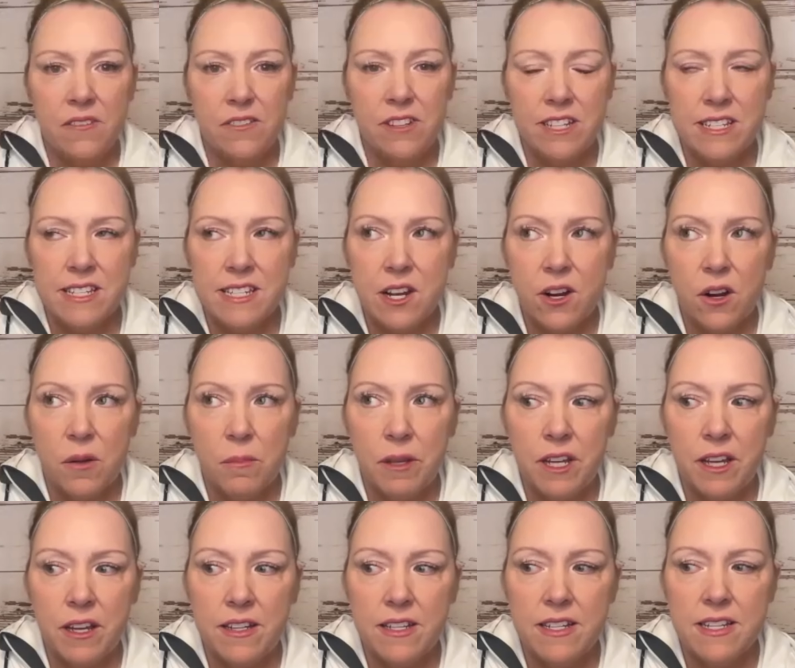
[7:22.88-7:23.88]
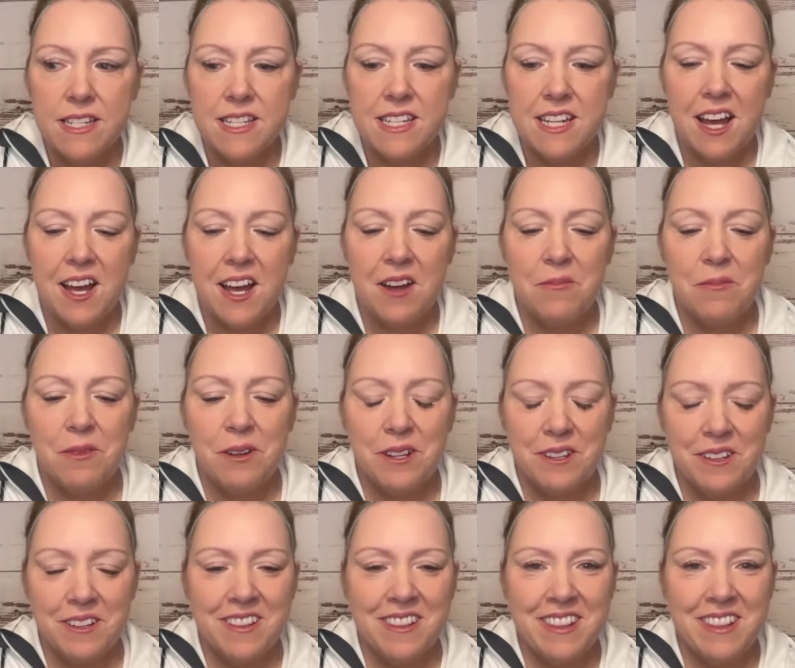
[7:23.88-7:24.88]
this, Sarah, because
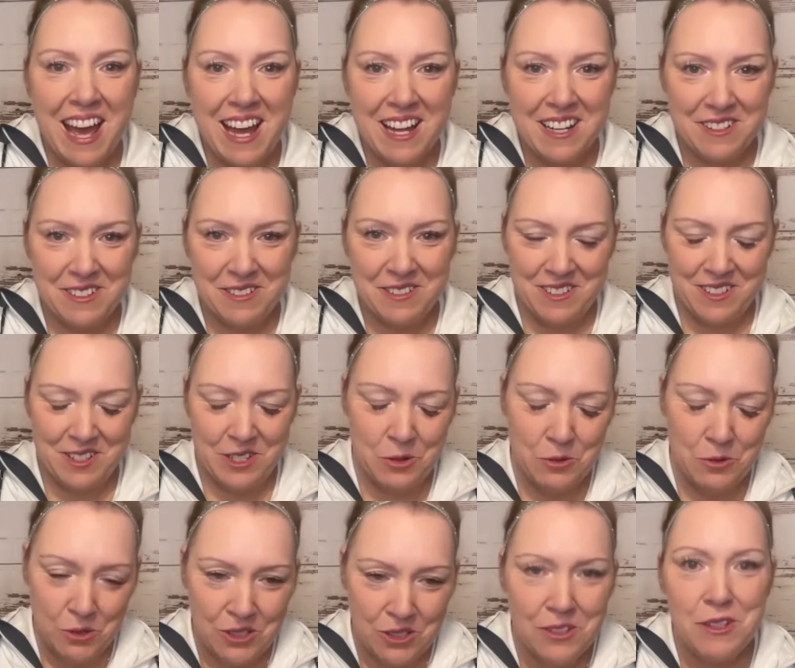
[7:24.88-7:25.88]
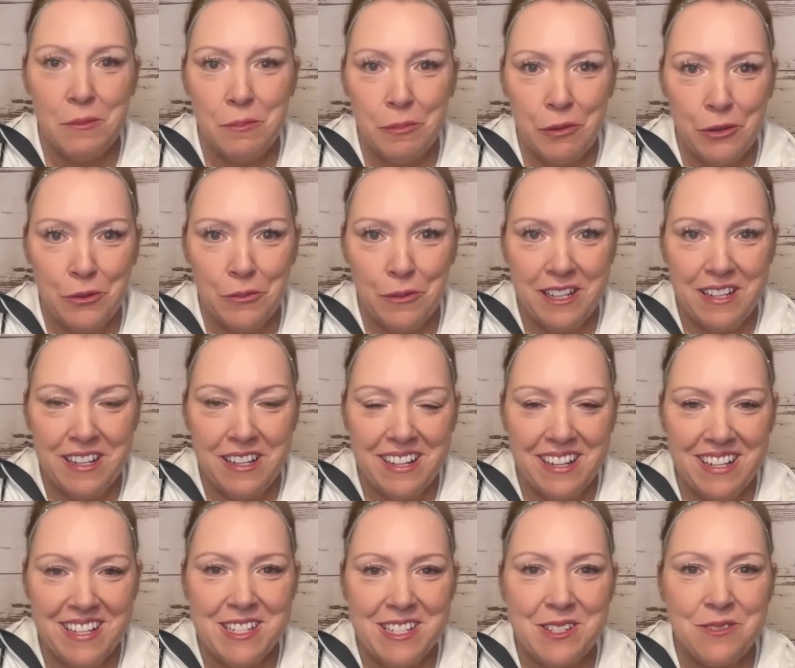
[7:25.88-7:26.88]
that tool, the Bloomy,
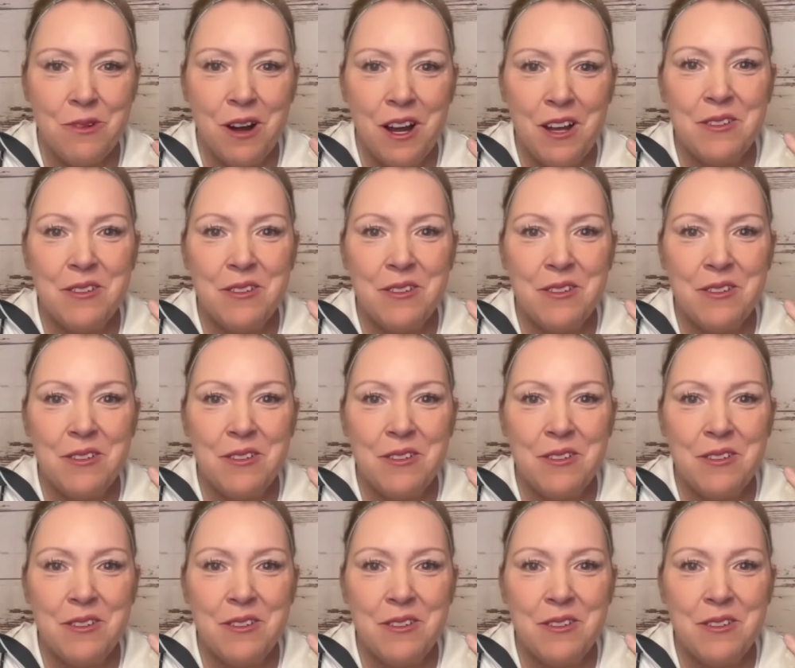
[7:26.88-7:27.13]
is what